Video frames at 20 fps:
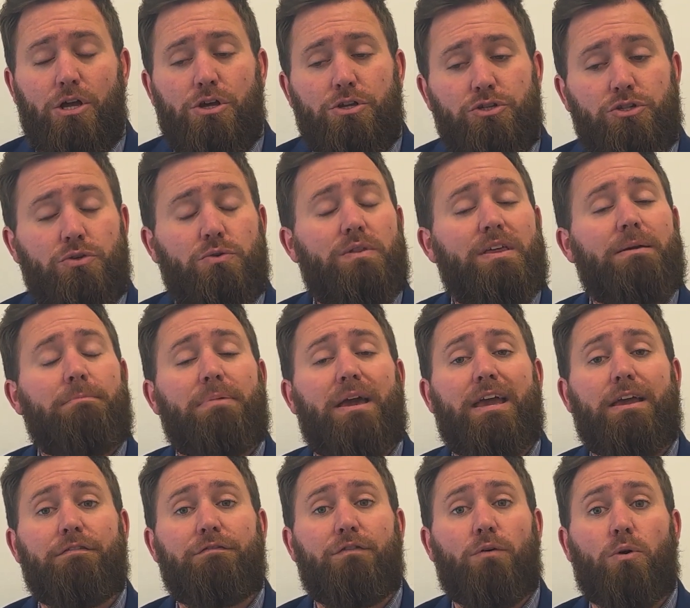Do they
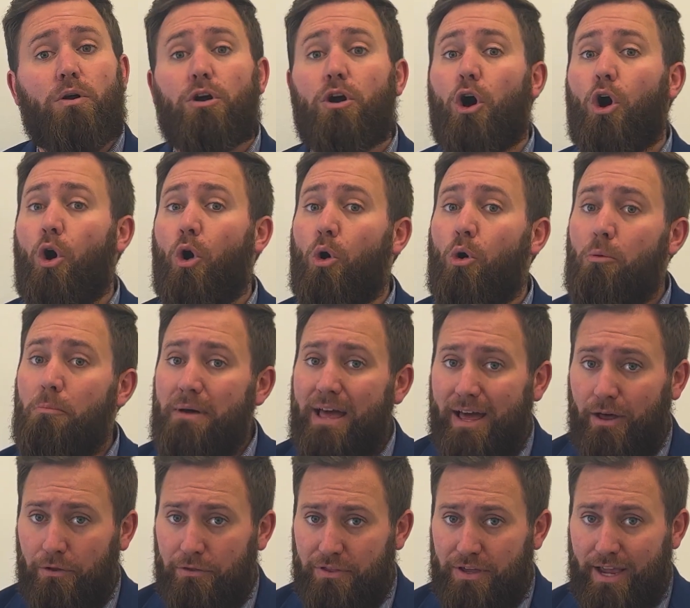pay for home
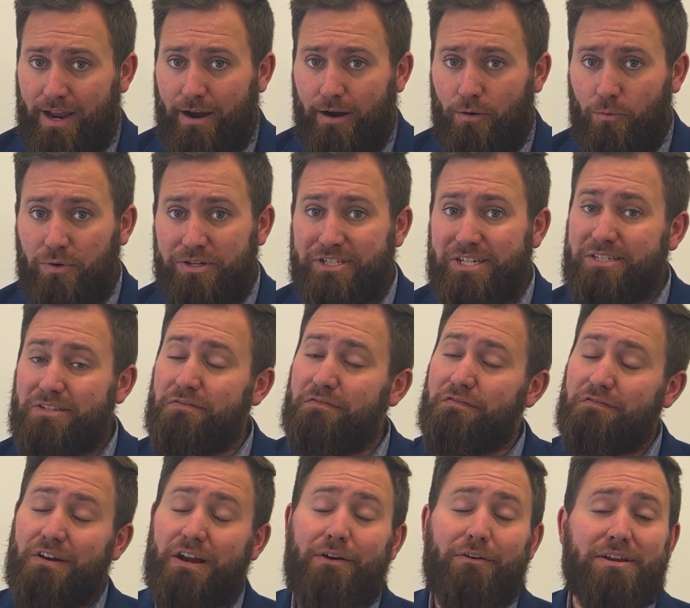health care, which is a
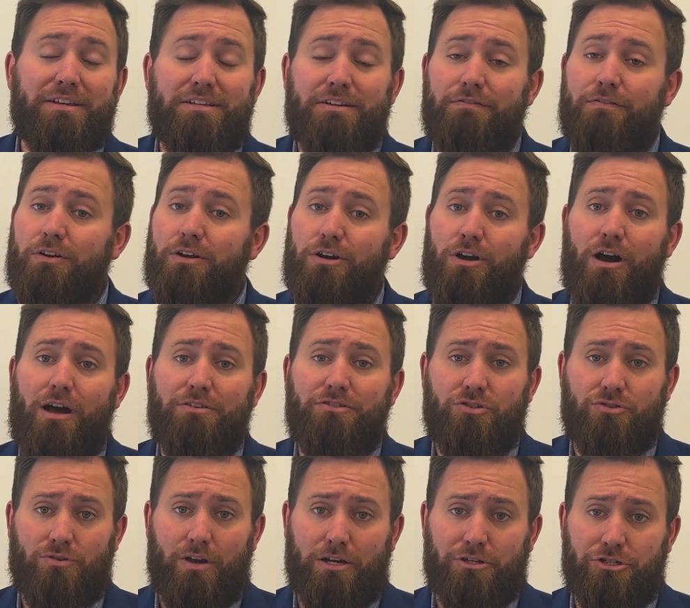very different cost
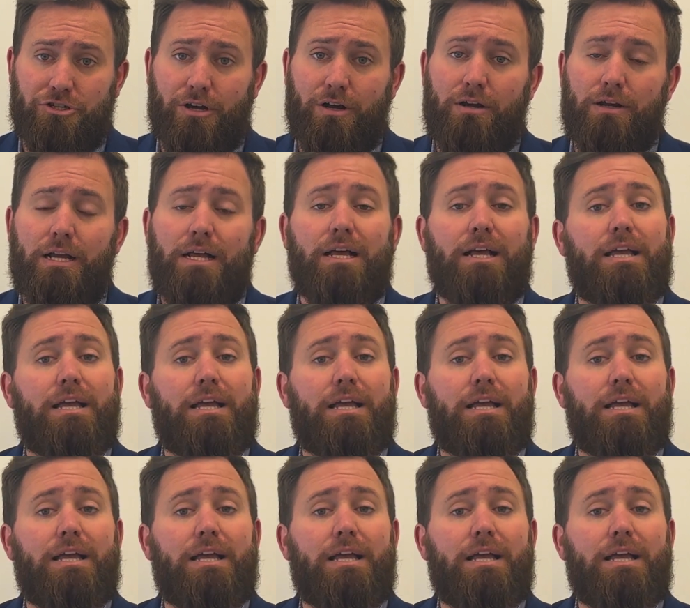structure?